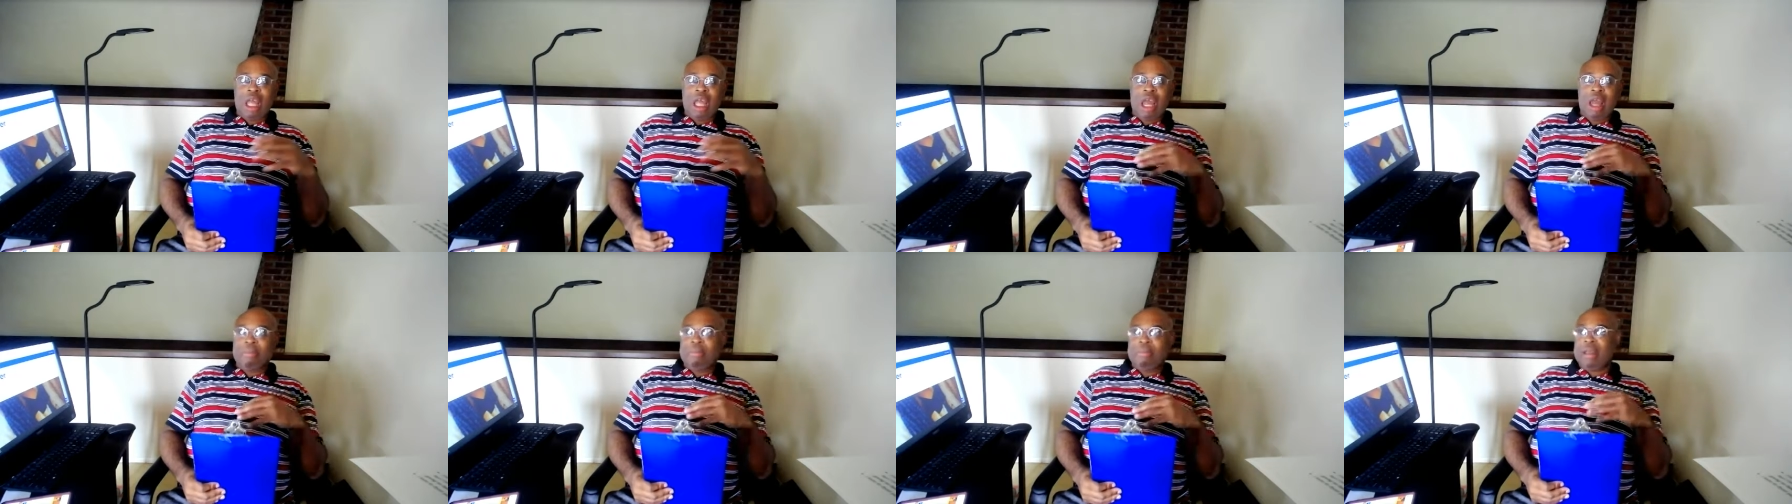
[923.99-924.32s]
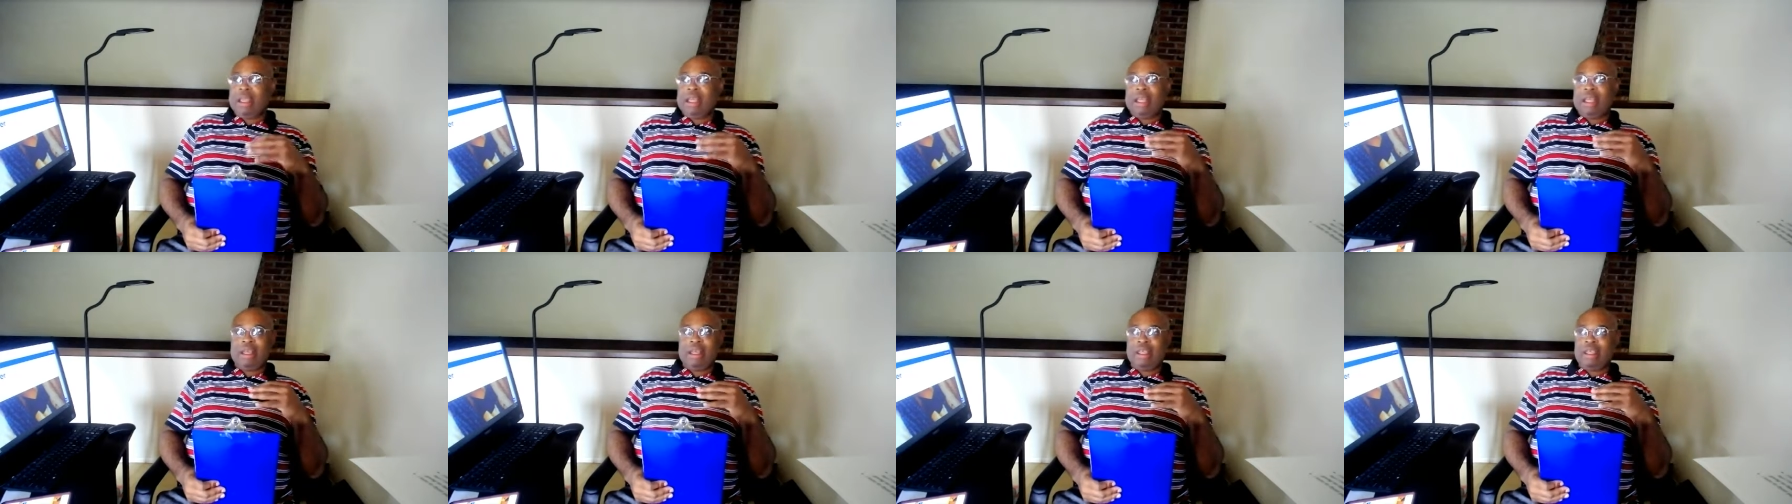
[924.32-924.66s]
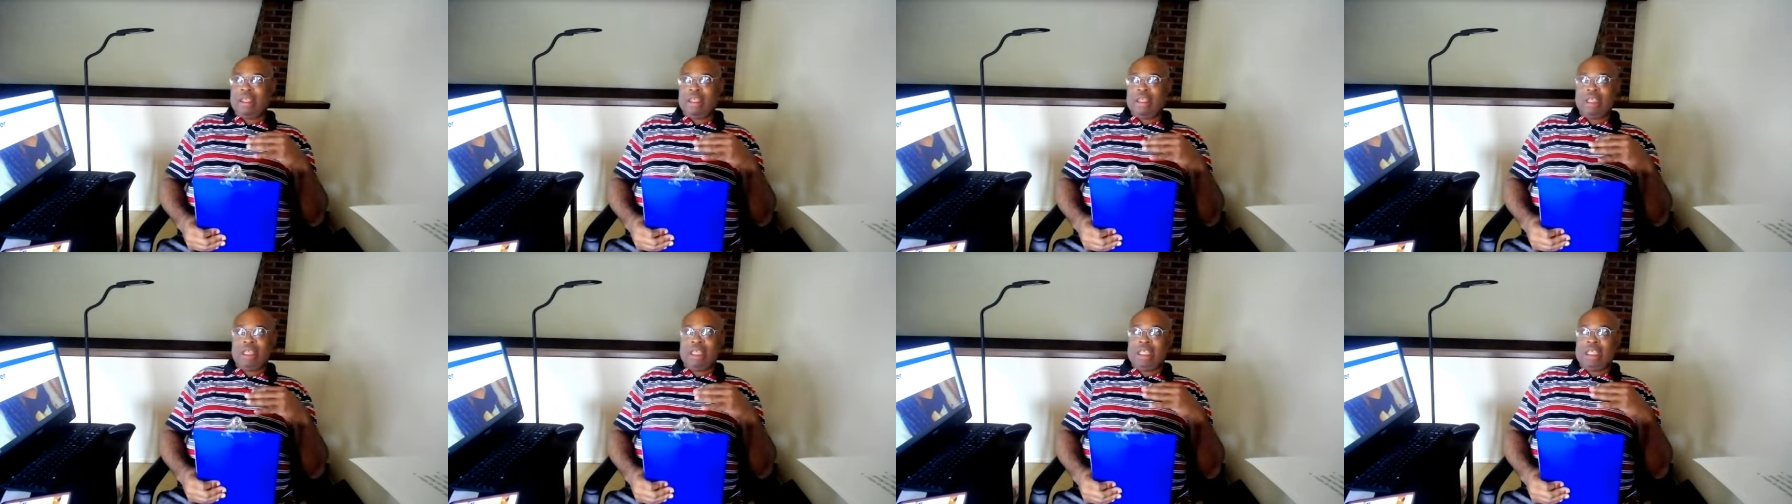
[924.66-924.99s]
I
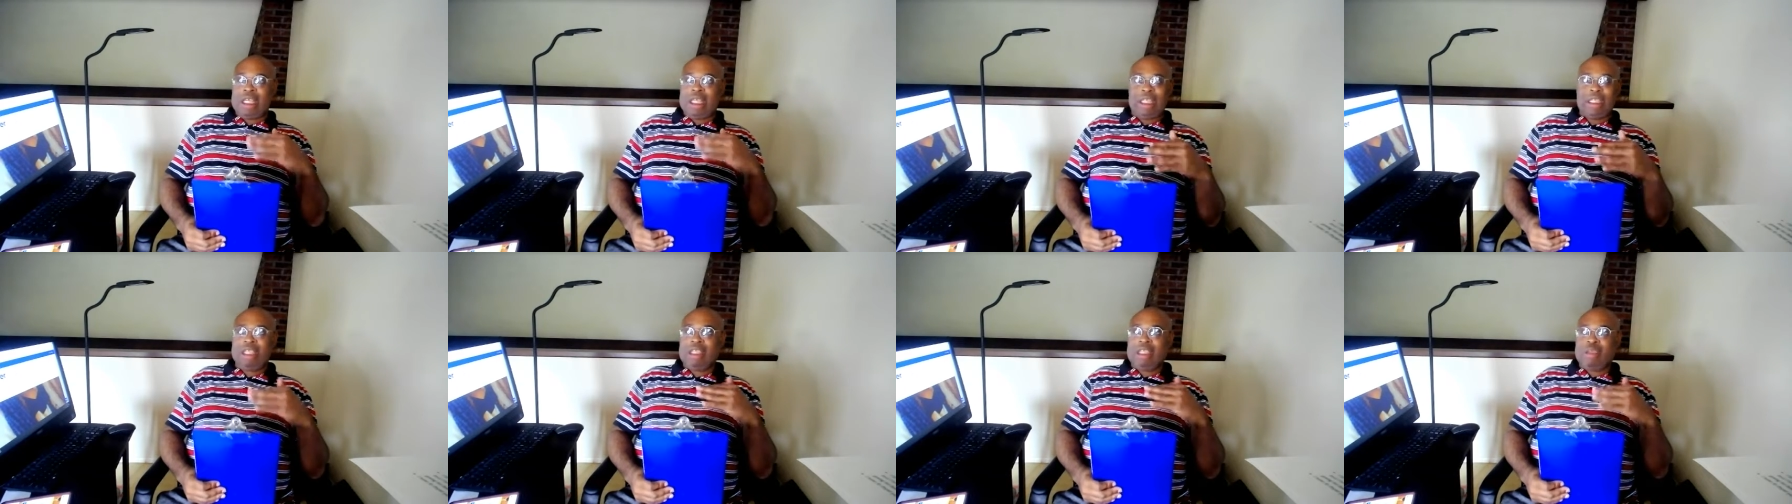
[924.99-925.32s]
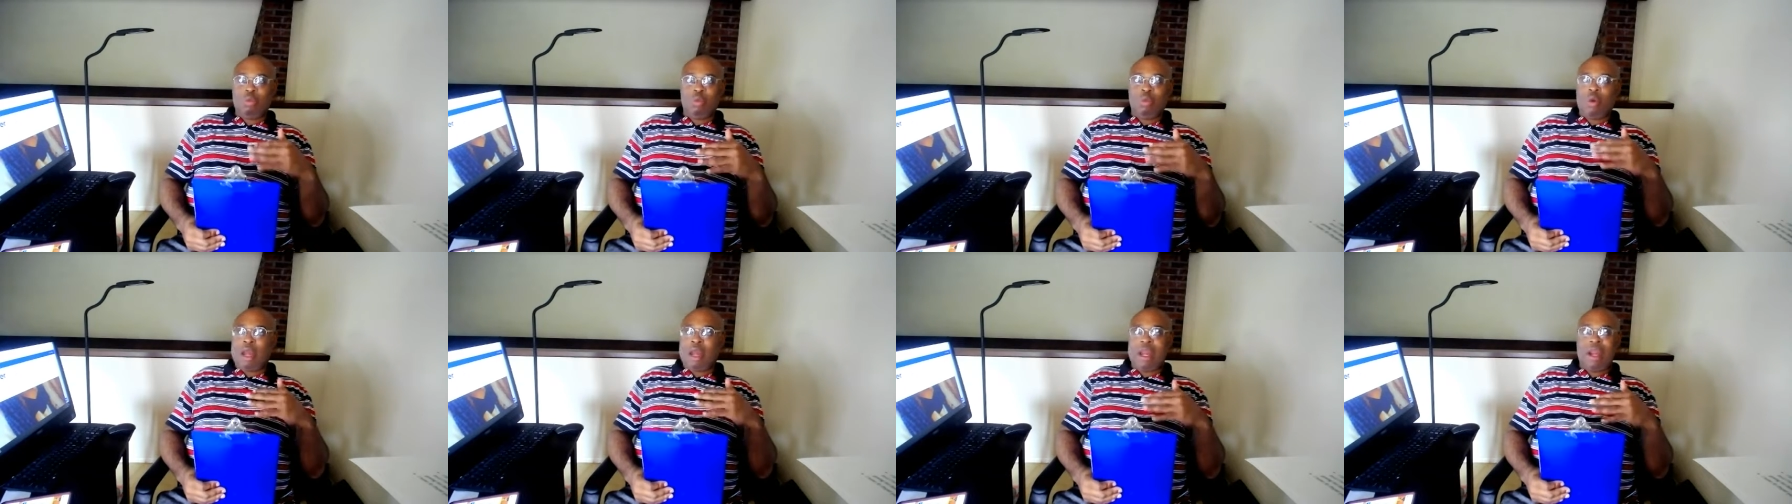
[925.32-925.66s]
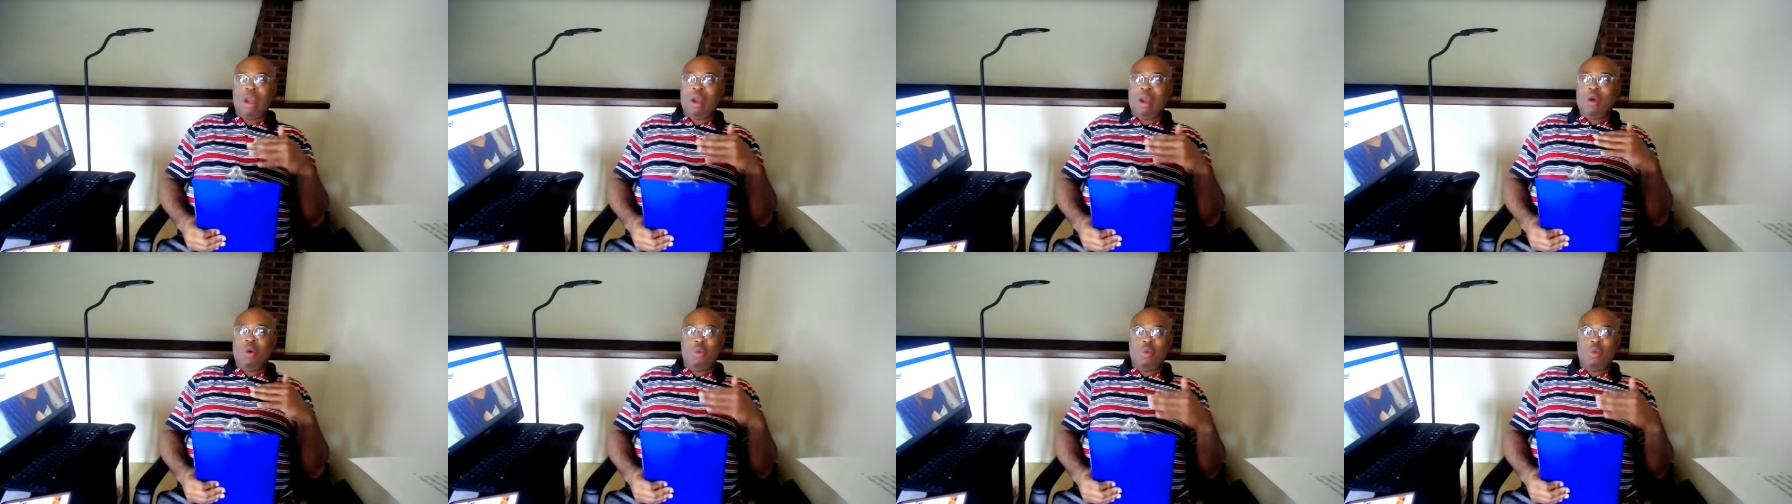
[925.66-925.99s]
mean, this is where